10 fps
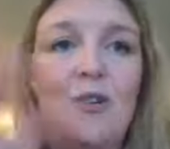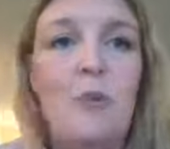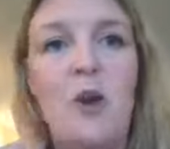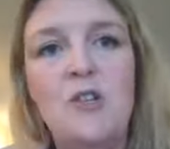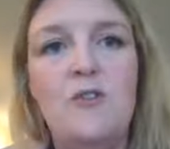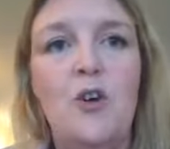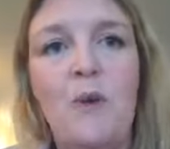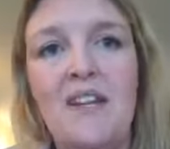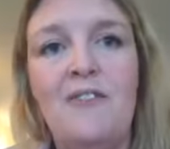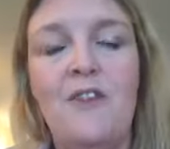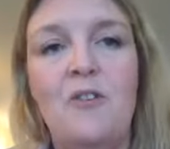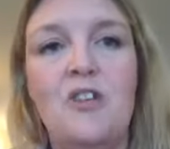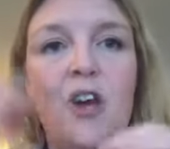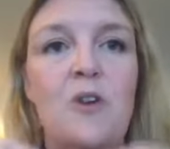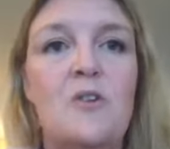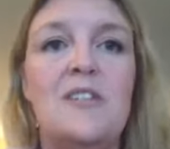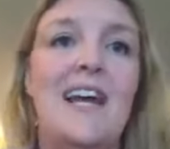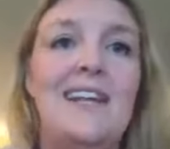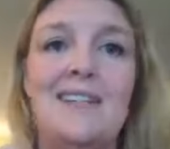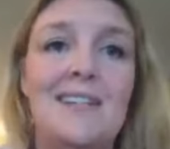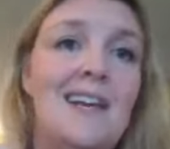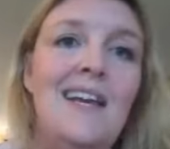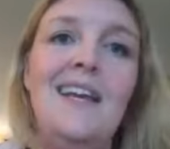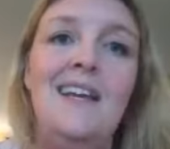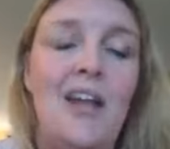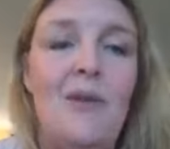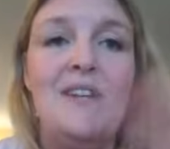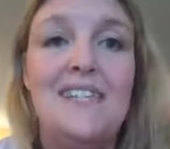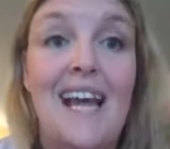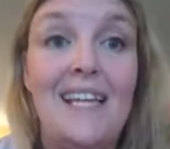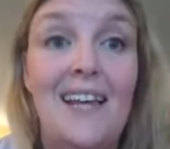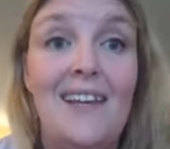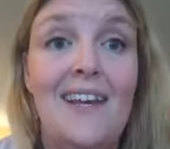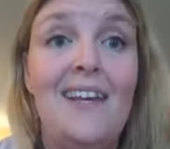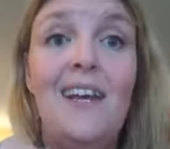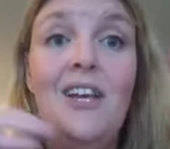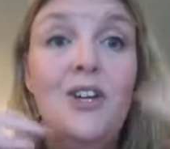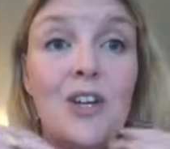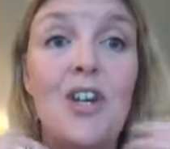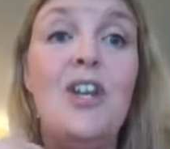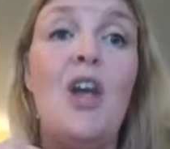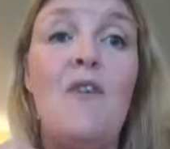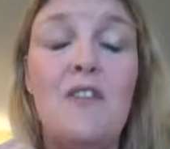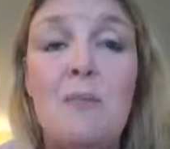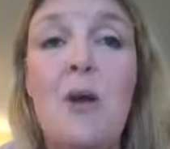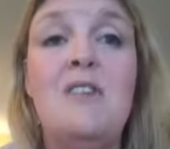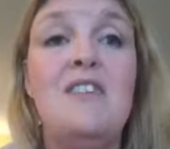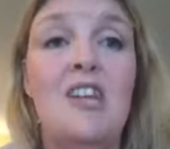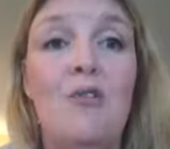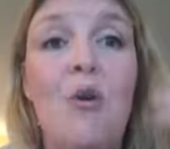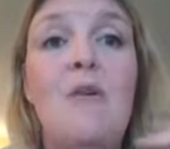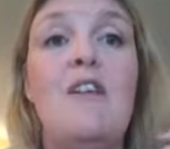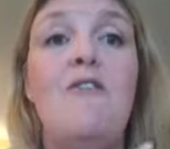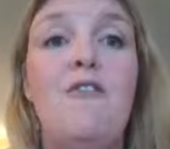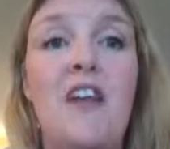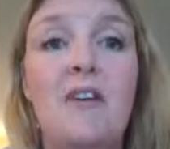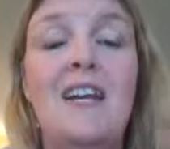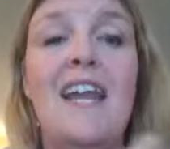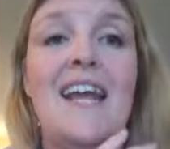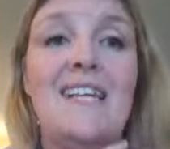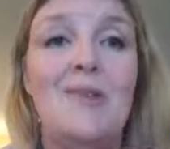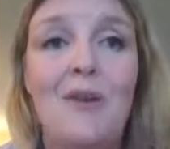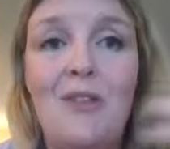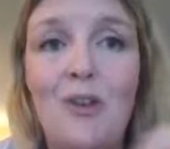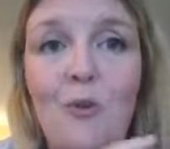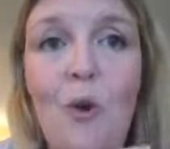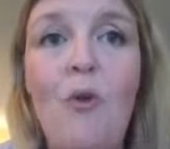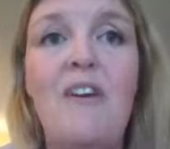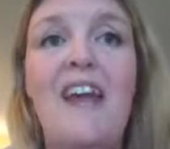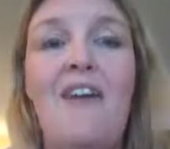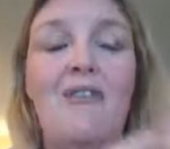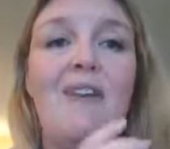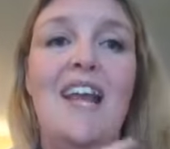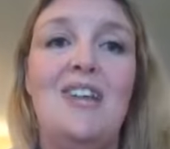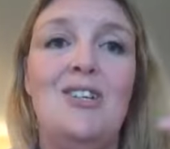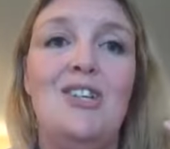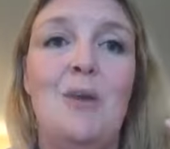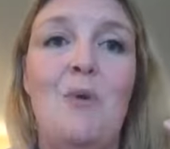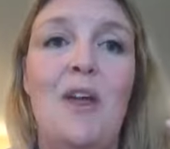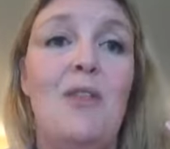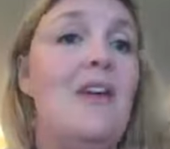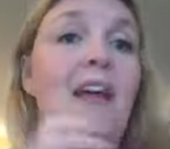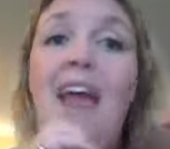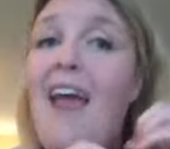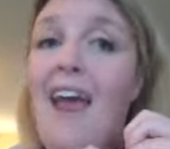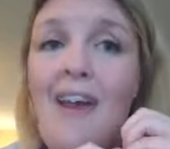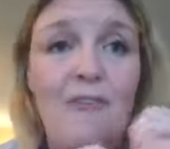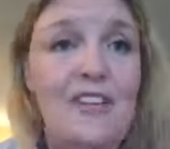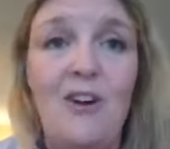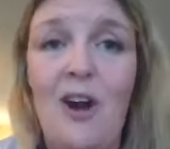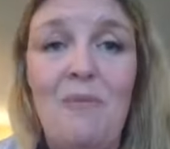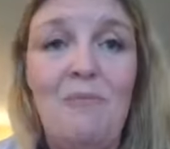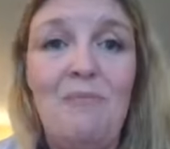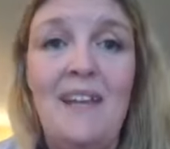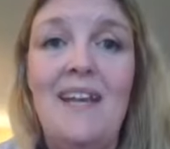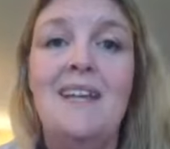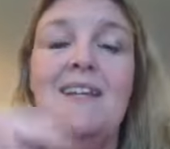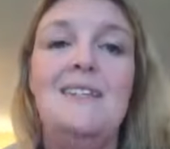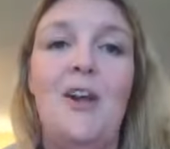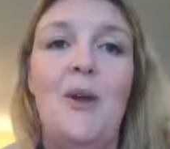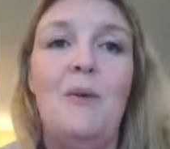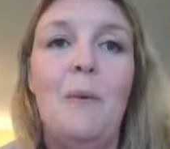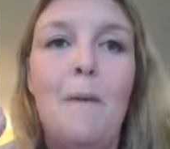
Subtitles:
to pose for your wedding photos and, you know, this, that and the other? You're going to go for the person that you already feel connected with, that you already have a relationship with every time. So